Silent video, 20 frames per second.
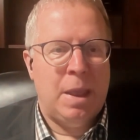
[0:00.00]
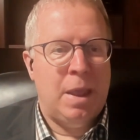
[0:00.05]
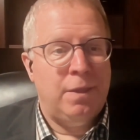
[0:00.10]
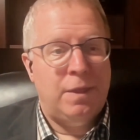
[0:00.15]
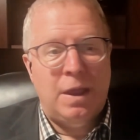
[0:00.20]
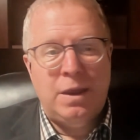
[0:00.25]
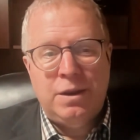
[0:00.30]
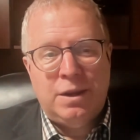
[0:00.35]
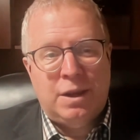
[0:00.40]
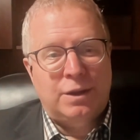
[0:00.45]

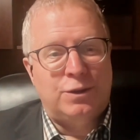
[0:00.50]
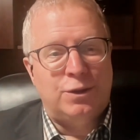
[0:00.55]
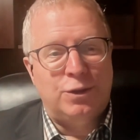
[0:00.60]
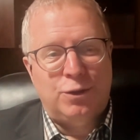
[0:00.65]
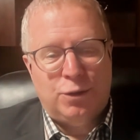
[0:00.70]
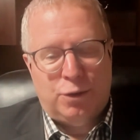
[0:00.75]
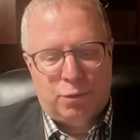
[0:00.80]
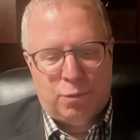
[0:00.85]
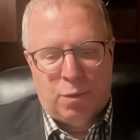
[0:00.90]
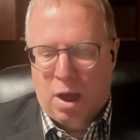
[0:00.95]
Then you get to
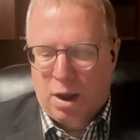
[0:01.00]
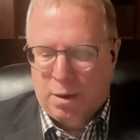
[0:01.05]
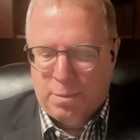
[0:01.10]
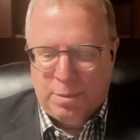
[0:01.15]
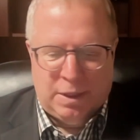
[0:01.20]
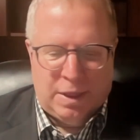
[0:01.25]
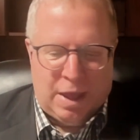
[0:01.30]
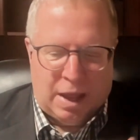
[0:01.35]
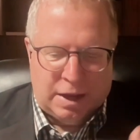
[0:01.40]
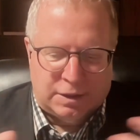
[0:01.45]
Deuteronomy,
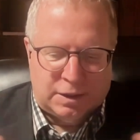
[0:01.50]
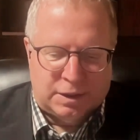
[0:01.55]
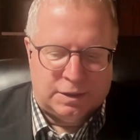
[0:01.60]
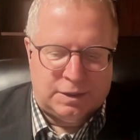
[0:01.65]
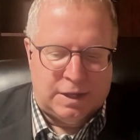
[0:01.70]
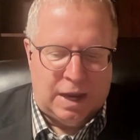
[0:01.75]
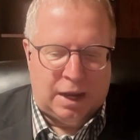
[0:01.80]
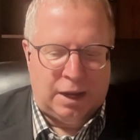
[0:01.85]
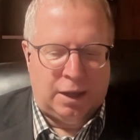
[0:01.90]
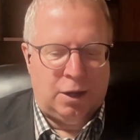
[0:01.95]
that's the
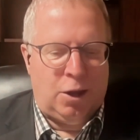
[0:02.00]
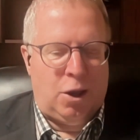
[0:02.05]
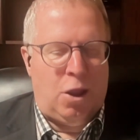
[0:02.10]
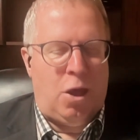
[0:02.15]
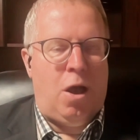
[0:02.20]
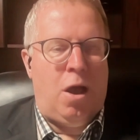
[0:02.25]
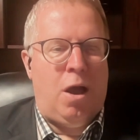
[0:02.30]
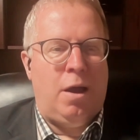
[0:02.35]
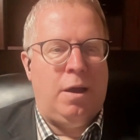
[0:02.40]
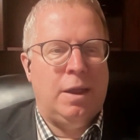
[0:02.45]
second
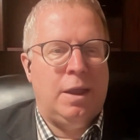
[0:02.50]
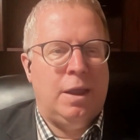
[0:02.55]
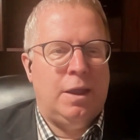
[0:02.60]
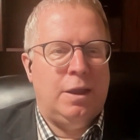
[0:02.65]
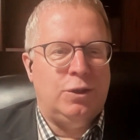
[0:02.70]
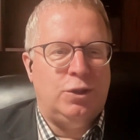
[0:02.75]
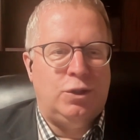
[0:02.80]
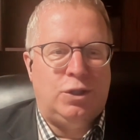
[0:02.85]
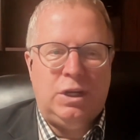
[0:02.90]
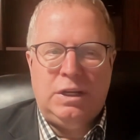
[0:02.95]
law.
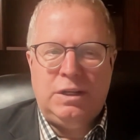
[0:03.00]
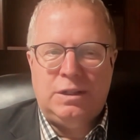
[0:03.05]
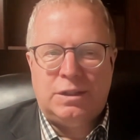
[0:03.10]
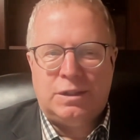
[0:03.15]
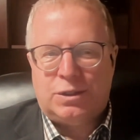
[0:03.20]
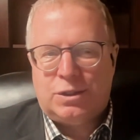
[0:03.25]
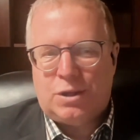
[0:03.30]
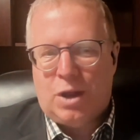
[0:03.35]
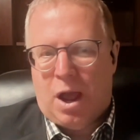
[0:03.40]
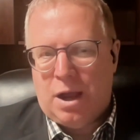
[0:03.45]

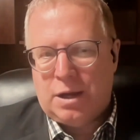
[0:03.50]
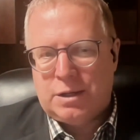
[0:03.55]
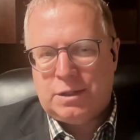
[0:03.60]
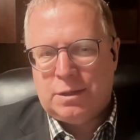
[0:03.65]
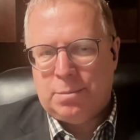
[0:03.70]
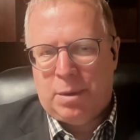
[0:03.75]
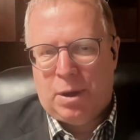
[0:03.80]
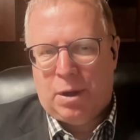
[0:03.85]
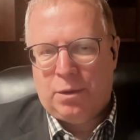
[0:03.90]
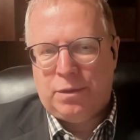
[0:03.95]
Jesus talks
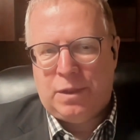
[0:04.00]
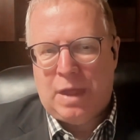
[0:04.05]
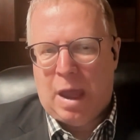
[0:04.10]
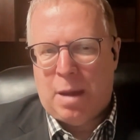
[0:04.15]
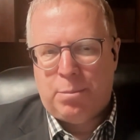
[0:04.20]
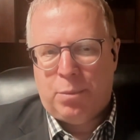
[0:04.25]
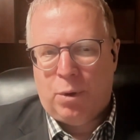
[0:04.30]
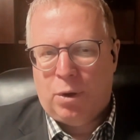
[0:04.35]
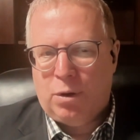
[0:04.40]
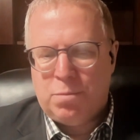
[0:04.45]
about
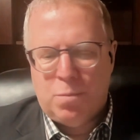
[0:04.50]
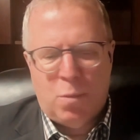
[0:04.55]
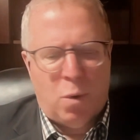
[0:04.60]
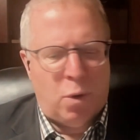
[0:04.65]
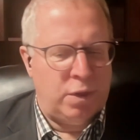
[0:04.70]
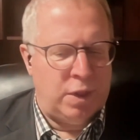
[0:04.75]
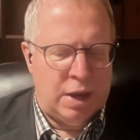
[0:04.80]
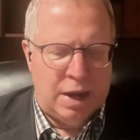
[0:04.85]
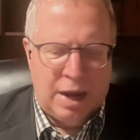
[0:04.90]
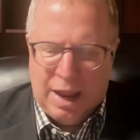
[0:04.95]
that book more
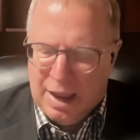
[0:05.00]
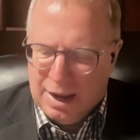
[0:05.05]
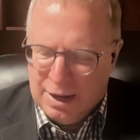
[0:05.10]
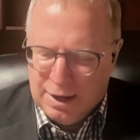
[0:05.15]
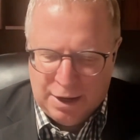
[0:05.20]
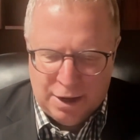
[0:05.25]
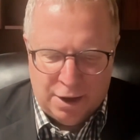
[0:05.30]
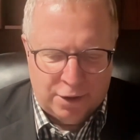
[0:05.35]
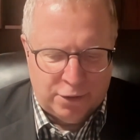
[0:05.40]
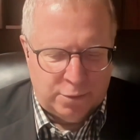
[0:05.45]
than
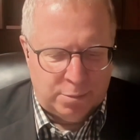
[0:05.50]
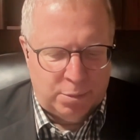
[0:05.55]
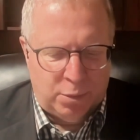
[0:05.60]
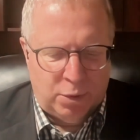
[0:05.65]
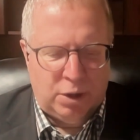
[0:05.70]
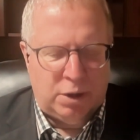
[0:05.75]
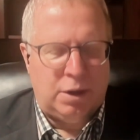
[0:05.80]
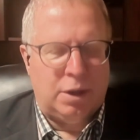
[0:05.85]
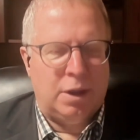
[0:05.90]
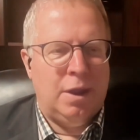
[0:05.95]
any other
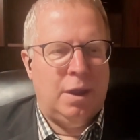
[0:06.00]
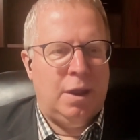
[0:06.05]
book.